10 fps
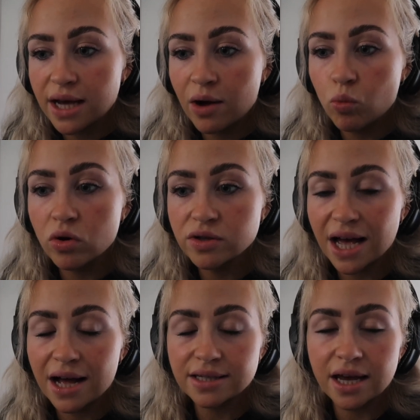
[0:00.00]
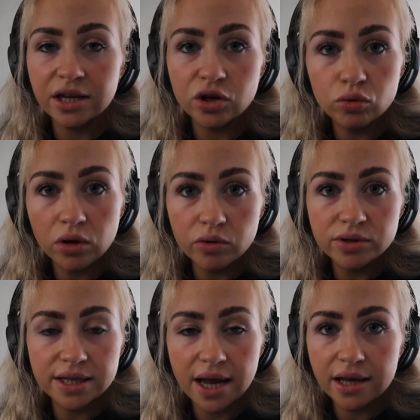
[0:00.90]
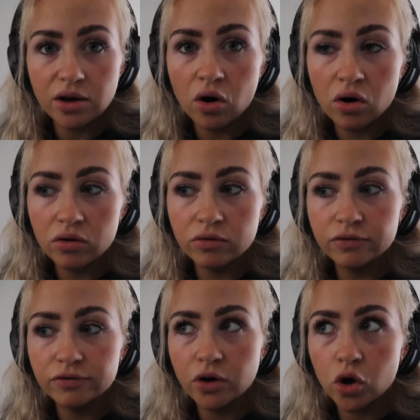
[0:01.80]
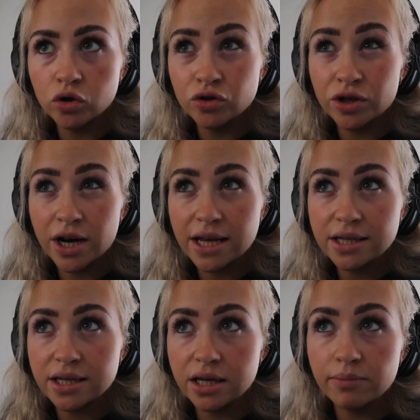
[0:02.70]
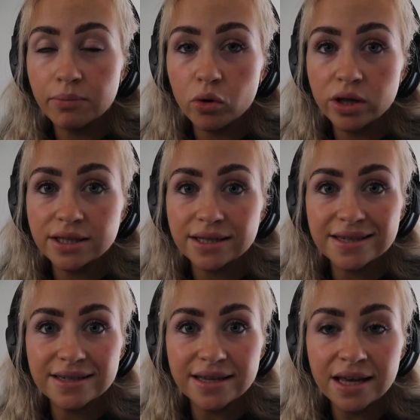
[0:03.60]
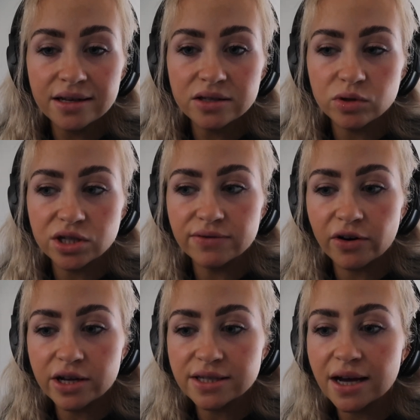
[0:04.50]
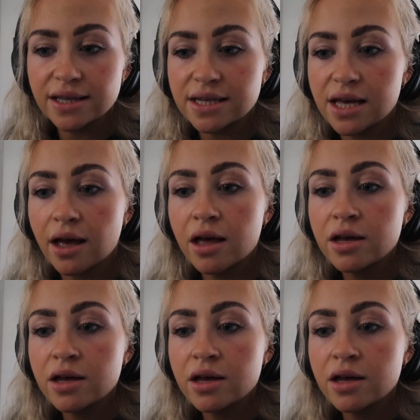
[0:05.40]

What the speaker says: I was at a new low today of 118.6, which is very exciting.